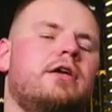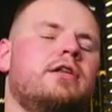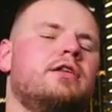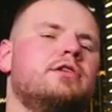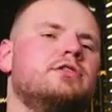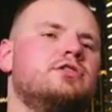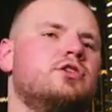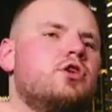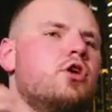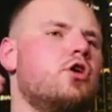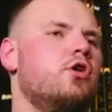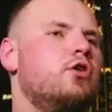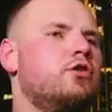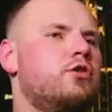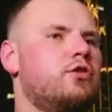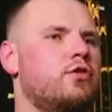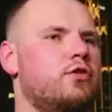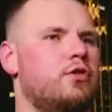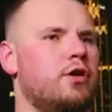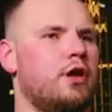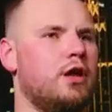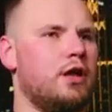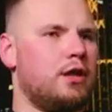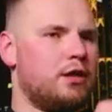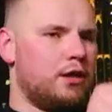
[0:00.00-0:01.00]
is go to
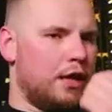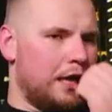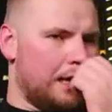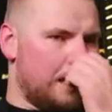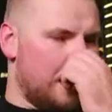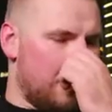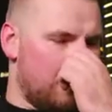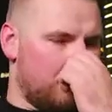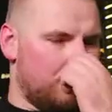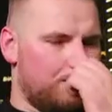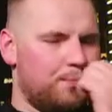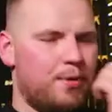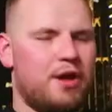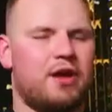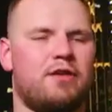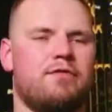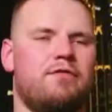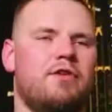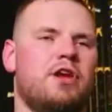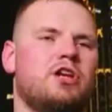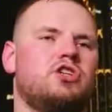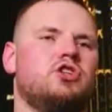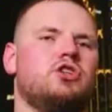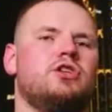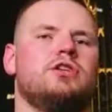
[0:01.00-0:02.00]
the our big
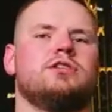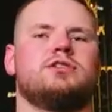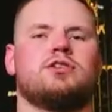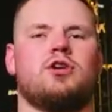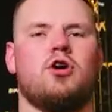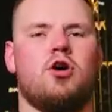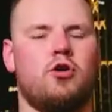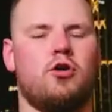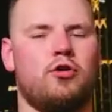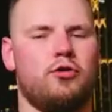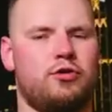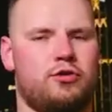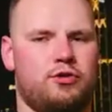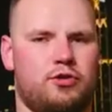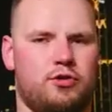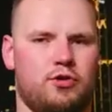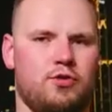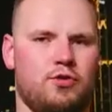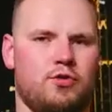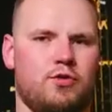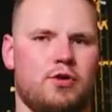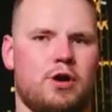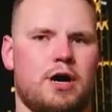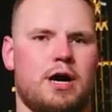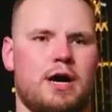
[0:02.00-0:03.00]
vision is go
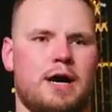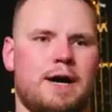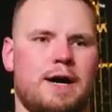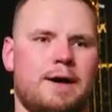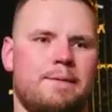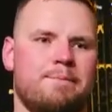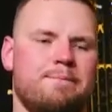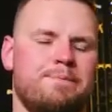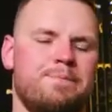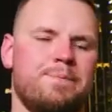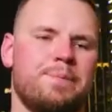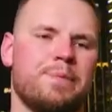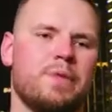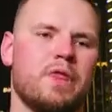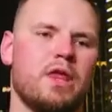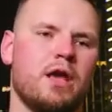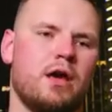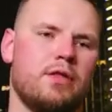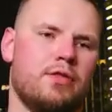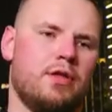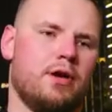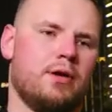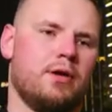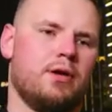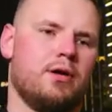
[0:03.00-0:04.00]
to
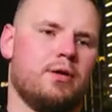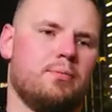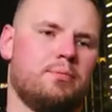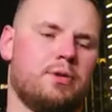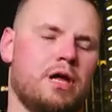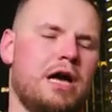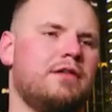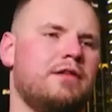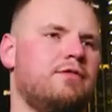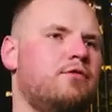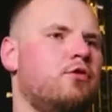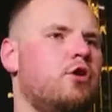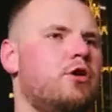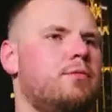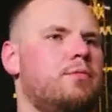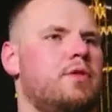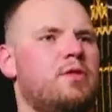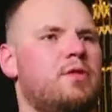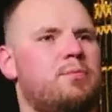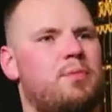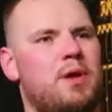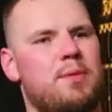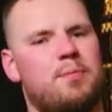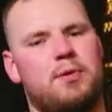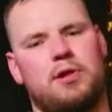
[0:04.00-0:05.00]
the platform that
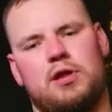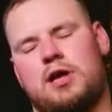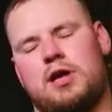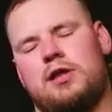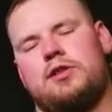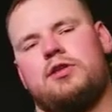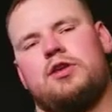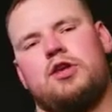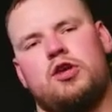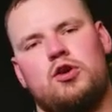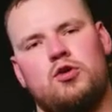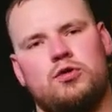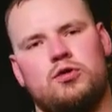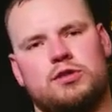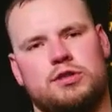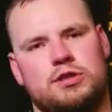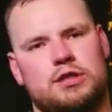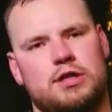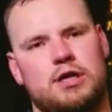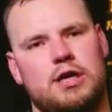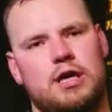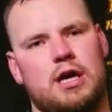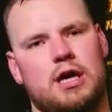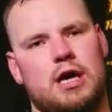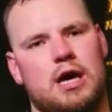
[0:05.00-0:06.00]
people can use
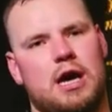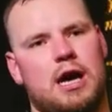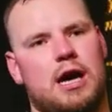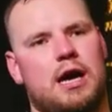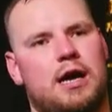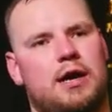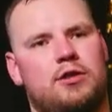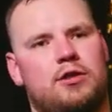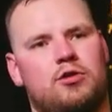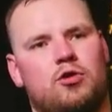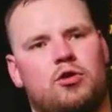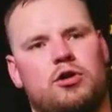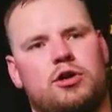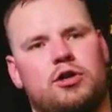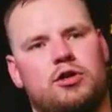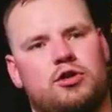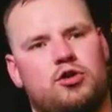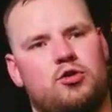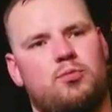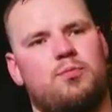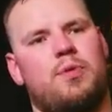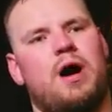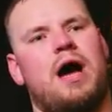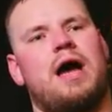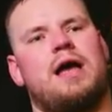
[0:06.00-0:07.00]
in order to
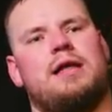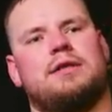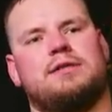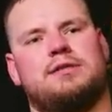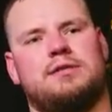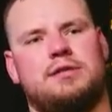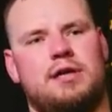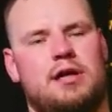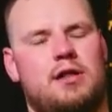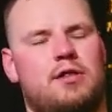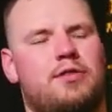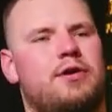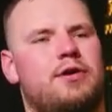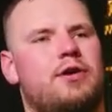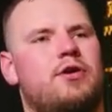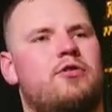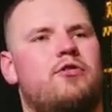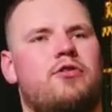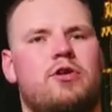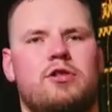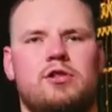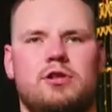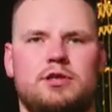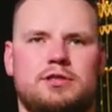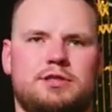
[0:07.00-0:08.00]
buy and sell their
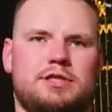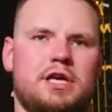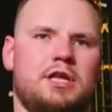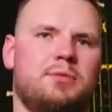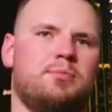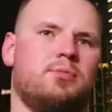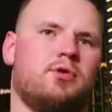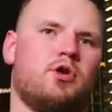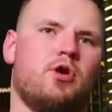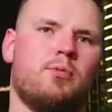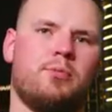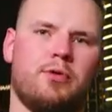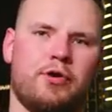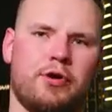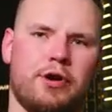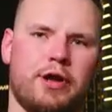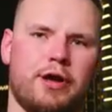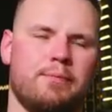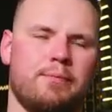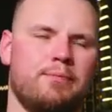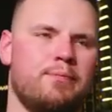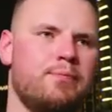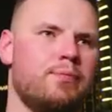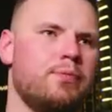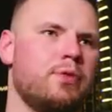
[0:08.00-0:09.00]
real estate property
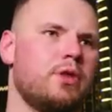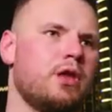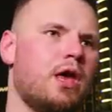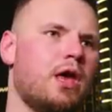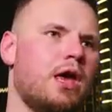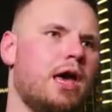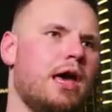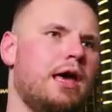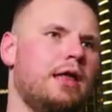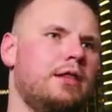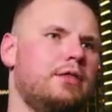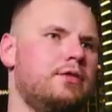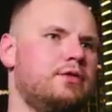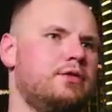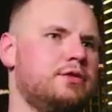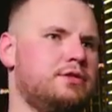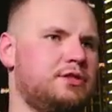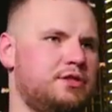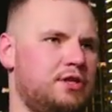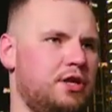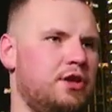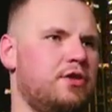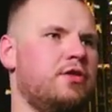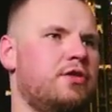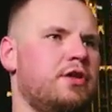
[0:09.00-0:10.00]
and
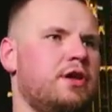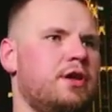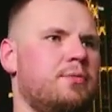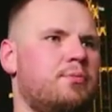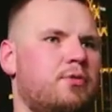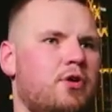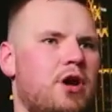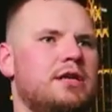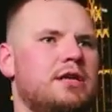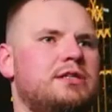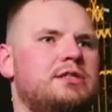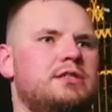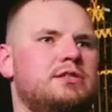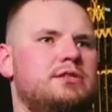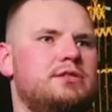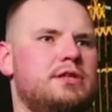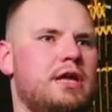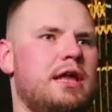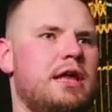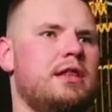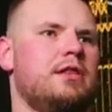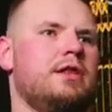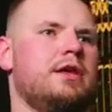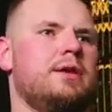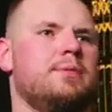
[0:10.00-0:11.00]
see the prices
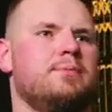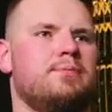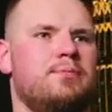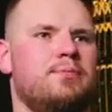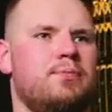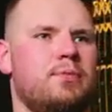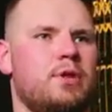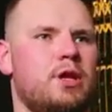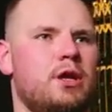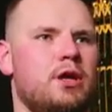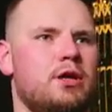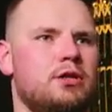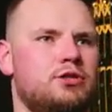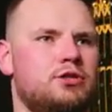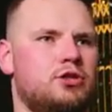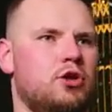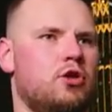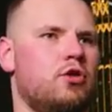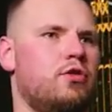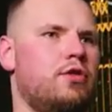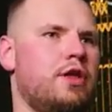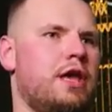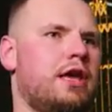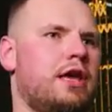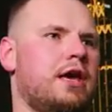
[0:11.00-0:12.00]
daily, so
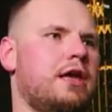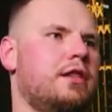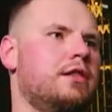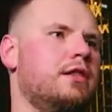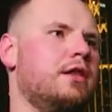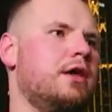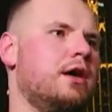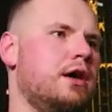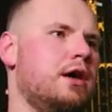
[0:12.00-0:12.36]
they can